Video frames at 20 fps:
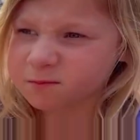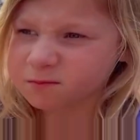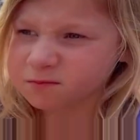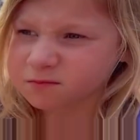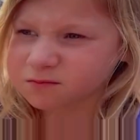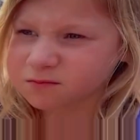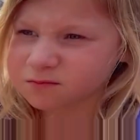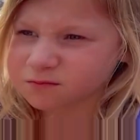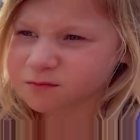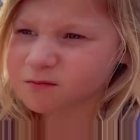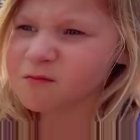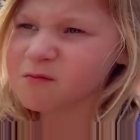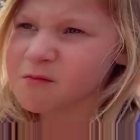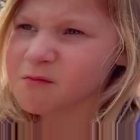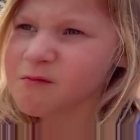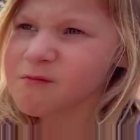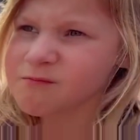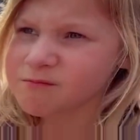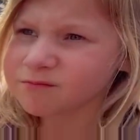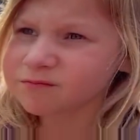
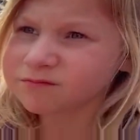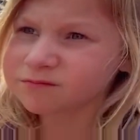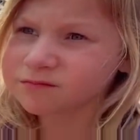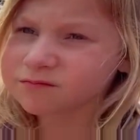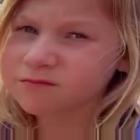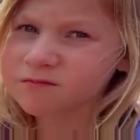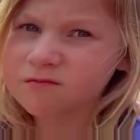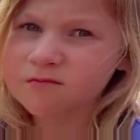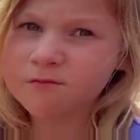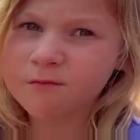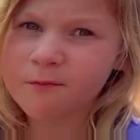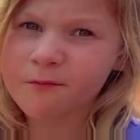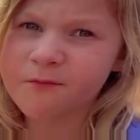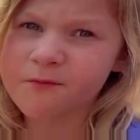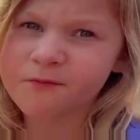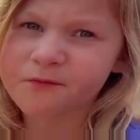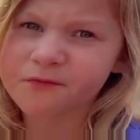Yeah, was it too